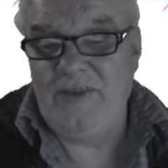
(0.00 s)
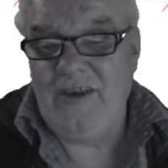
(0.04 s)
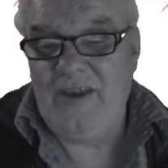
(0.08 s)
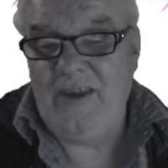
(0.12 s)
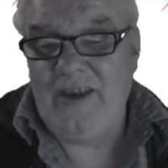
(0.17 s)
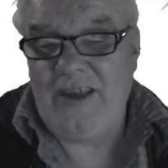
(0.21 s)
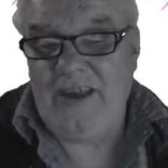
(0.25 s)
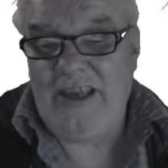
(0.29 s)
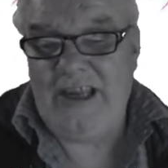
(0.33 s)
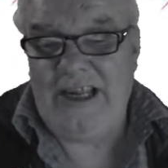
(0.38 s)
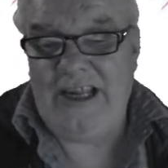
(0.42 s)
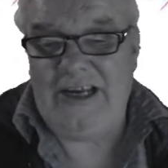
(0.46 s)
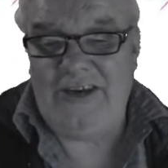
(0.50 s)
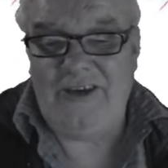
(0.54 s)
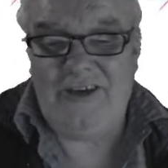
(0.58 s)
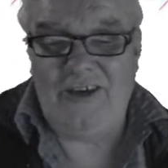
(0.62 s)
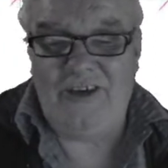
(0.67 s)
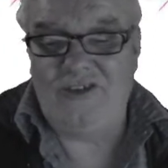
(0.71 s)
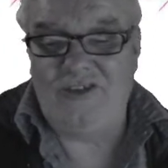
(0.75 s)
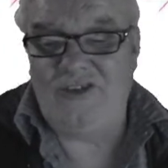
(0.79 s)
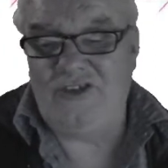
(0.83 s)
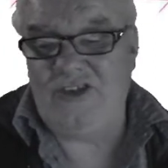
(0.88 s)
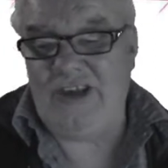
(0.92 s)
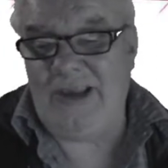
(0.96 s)
And
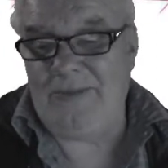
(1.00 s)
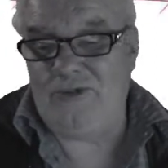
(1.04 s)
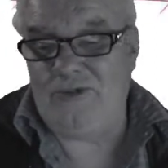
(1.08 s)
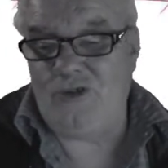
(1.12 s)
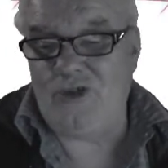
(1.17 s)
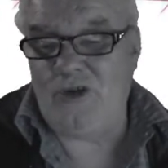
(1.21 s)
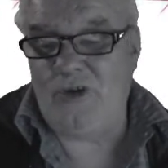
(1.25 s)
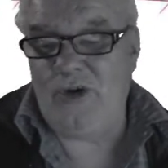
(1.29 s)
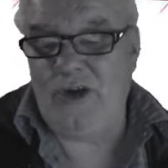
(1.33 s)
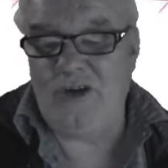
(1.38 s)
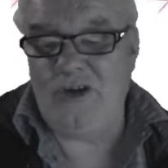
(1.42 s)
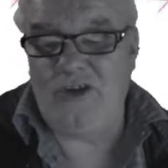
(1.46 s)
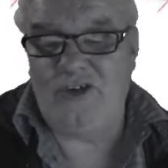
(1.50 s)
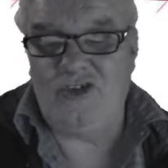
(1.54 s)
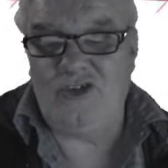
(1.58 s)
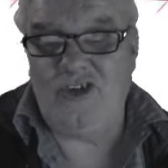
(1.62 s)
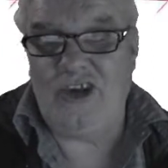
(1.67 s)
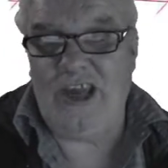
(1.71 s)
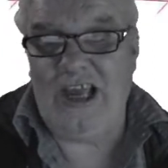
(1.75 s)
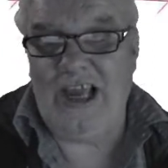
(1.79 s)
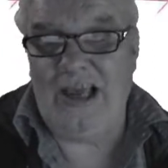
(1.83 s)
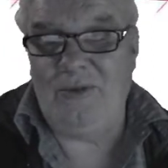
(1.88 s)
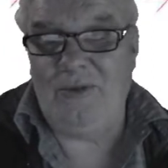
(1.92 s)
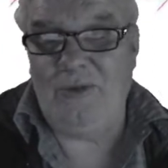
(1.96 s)
in subsequent
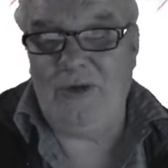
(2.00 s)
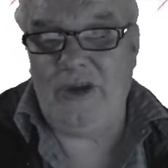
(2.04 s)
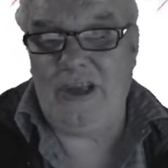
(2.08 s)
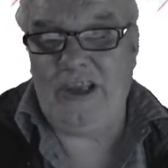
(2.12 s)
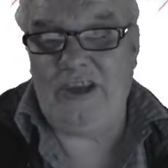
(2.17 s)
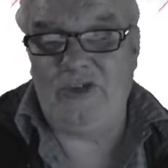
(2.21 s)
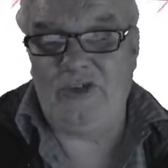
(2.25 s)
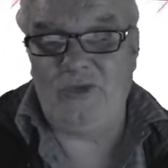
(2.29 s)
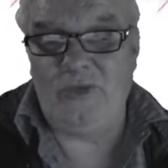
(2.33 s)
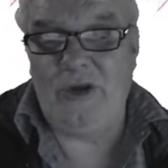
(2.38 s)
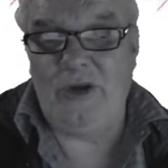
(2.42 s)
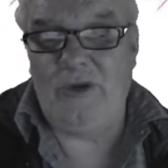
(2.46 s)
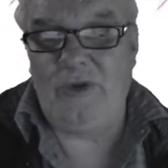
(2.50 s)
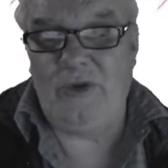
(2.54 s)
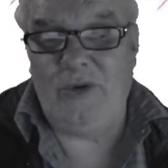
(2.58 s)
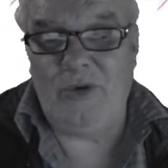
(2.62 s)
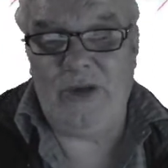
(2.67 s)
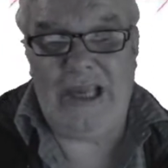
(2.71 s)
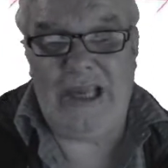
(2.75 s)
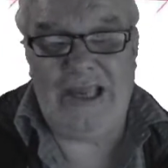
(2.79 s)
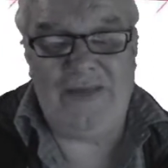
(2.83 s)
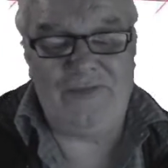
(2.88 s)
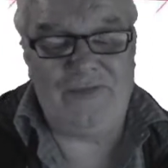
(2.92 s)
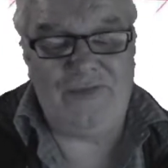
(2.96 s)
weeks, we will
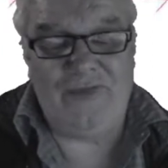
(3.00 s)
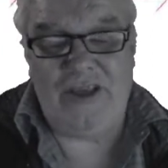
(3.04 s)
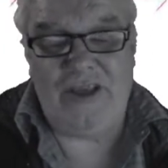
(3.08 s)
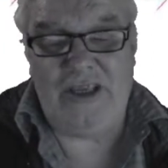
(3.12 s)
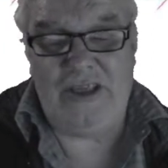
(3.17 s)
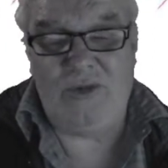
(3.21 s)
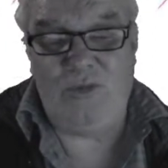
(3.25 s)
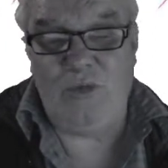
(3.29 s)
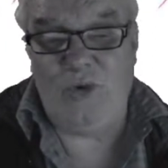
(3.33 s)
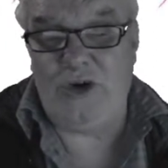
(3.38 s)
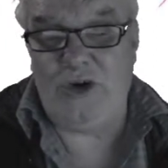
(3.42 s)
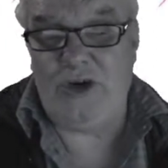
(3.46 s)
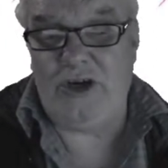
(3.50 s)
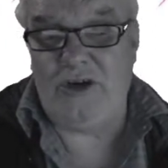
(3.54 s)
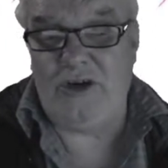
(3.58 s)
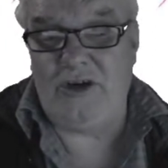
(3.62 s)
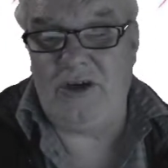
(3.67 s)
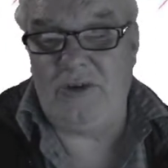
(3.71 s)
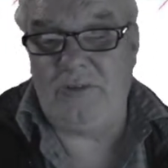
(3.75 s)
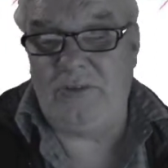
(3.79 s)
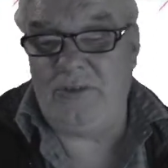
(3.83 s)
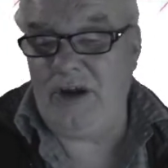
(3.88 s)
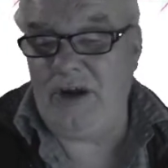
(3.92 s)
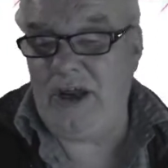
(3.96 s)
have the
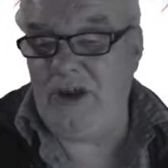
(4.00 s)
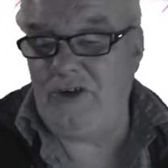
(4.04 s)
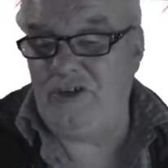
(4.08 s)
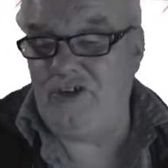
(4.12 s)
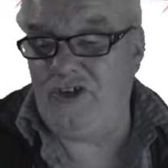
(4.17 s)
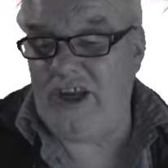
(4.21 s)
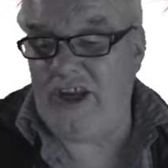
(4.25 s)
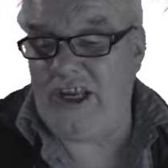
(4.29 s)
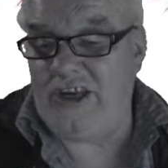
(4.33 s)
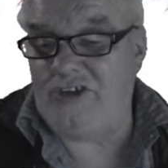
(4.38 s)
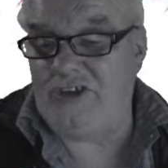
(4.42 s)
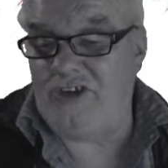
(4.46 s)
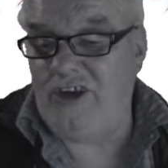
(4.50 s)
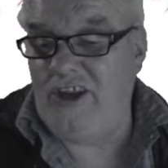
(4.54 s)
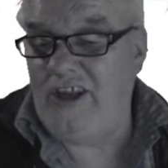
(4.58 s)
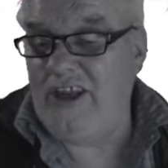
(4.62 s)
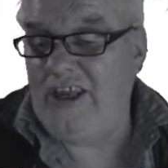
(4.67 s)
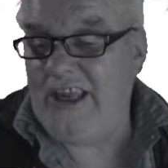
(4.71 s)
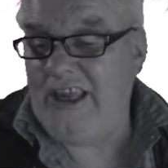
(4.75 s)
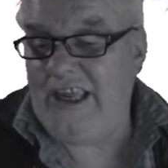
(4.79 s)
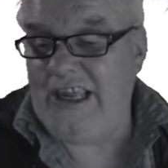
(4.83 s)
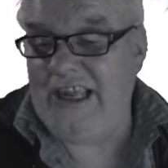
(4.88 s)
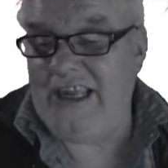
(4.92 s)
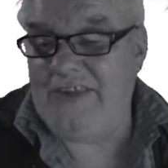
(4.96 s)
wooden project
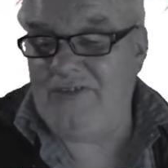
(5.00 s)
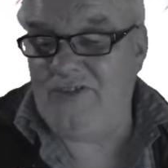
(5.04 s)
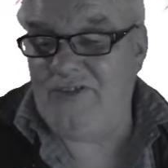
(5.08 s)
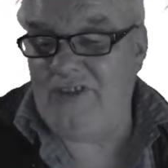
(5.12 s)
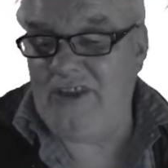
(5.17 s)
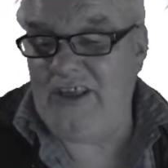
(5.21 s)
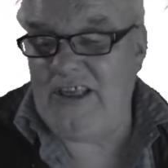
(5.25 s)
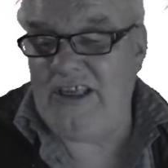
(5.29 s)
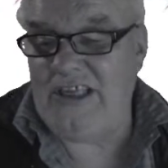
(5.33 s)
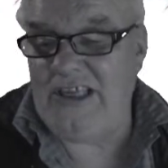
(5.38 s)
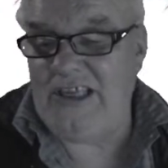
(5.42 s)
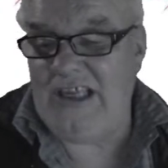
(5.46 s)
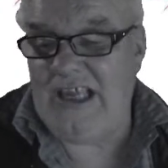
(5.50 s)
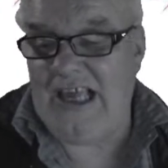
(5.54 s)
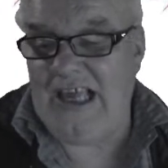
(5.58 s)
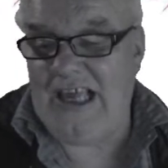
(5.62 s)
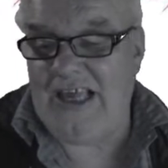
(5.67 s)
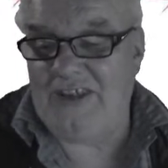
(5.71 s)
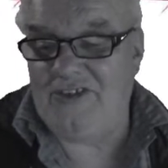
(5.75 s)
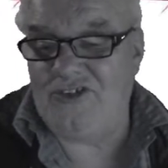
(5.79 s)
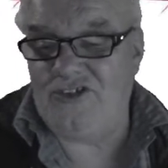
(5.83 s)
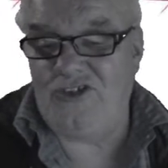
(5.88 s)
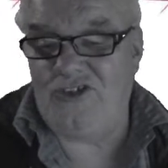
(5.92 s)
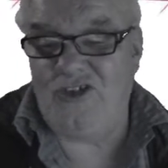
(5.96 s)
and
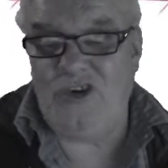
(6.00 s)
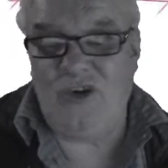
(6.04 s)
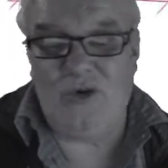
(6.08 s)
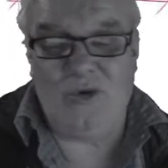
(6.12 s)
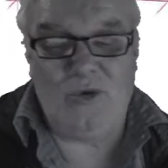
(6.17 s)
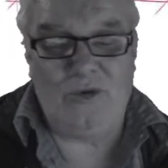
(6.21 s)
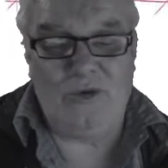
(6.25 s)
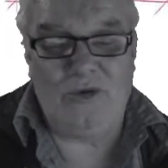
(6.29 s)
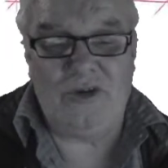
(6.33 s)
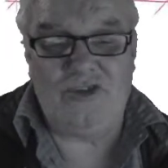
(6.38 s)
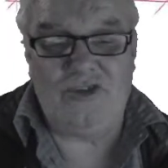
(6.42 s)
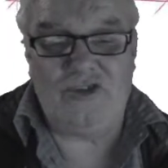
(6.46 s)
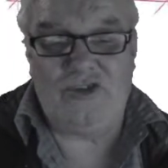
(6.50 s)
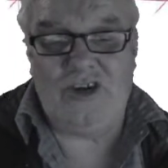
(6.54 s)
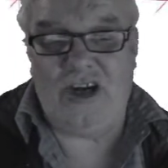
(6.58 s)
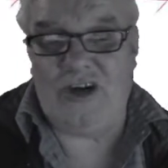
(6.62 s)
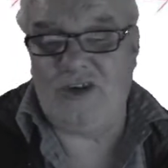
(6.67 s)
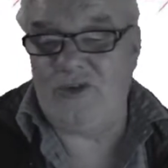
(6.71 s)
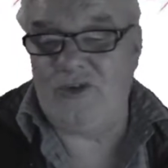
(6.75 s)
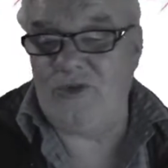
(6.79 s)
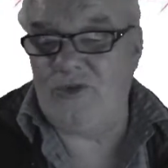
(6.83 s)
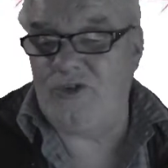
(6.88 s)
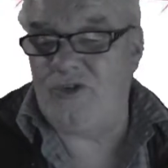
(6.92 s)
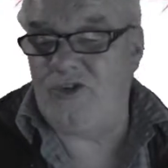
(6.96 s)
the
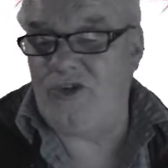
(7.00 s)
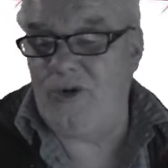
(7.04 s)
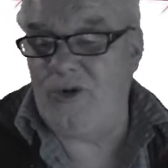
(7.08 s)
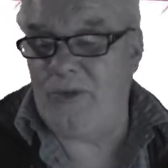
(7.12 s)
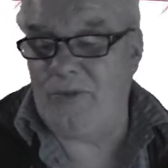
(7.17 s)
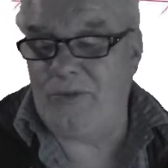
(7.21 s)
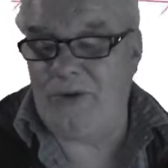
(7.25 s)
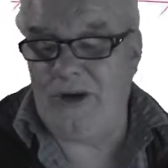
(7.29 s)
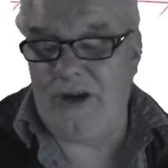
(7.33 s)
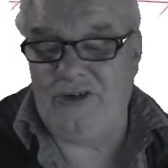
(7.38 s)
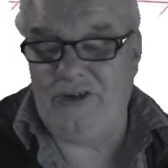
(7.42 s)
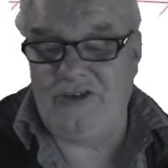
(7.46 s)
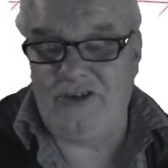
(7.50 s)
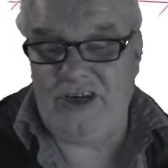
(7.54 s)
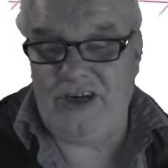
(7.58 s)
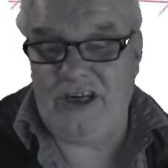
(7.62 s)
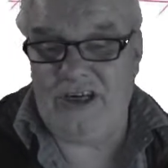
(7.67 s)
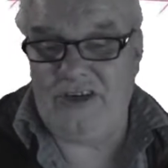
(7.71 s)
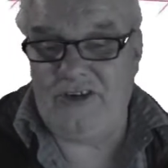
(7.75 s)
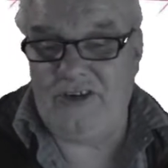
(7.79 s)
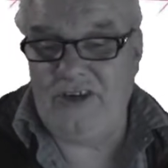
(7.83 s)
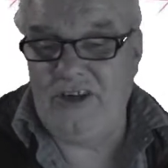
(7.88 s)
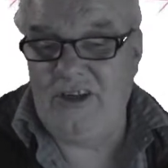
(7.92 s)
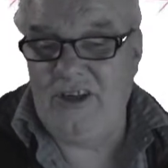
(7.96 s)
structural steel
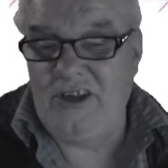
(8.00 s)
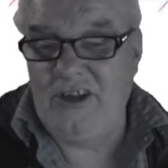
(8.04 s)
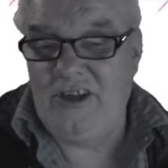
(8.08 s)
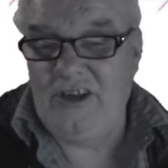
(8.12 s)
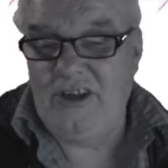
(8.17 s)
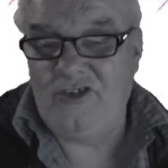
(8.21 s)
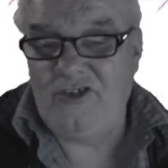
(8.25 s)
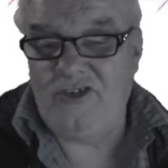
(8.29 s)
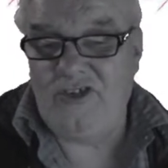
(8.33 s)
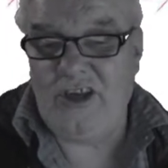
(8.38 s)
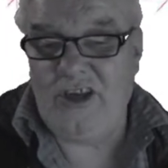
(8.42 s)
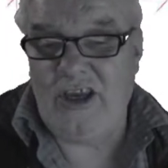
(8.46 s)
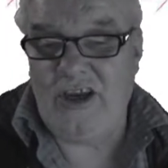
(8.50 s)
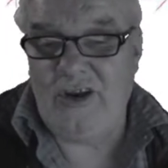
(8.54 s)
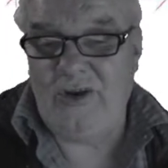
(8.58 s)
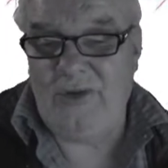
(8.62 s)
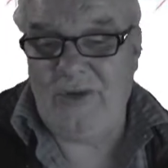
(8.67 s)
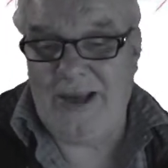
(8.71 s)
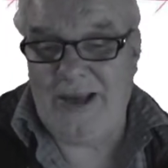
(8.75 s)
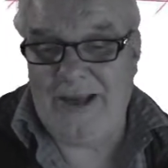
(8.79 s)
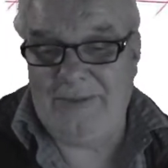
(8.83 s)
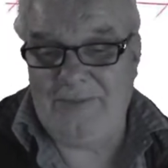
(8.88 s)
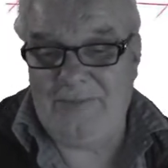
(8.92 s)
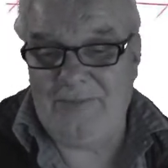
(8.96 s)
project.
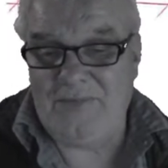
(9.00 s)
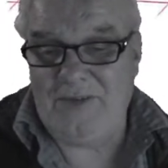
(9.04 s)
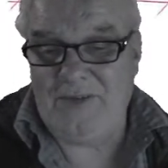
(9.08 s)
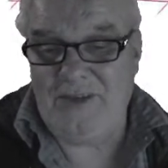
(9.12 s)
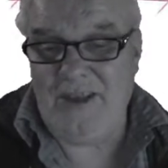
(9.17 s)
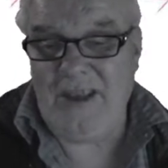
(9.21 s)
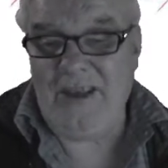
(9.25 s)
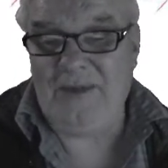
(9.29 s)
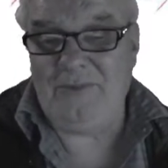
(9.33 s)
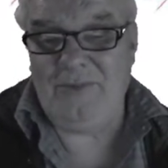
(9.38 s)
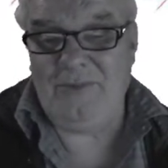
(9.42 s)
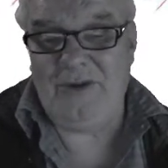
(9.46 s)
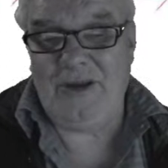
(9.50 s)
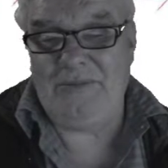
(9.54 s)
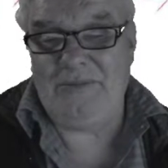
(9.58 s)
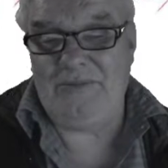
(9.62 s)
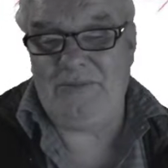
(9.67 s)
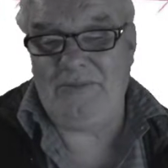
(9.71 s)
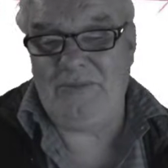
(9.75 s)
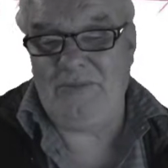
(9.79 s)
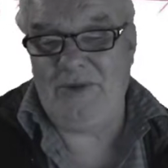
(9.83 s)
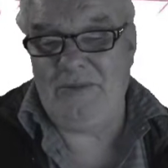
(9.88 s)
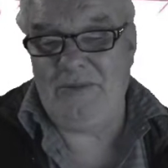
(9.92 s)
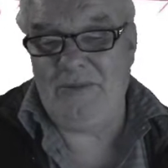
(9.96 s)
So yeah, we're
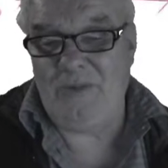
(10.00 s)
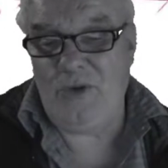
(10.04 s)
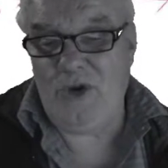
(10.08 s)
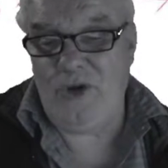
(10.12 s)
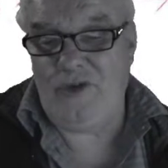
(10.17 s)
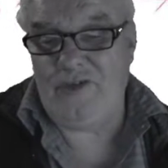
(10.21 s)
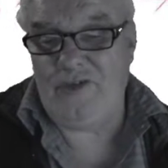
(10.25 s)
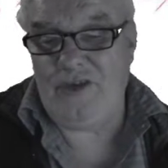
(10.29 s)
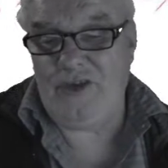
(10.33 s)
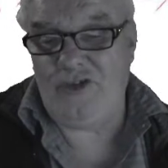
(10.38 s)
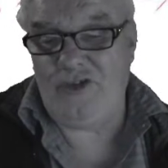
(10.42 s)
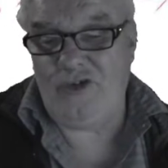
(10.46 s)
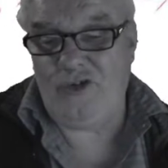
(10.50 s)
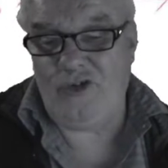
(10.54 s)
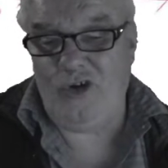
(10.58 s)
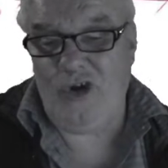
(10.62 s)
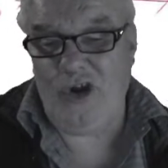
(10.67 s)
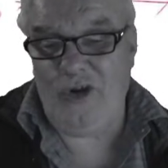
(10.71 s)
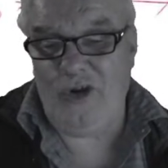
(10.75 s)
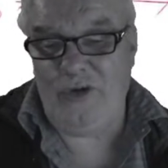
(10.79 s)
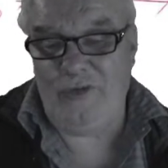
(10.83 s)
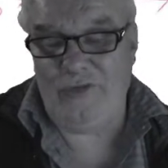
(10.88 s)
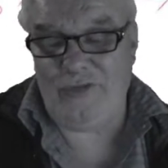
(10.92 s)
moving through.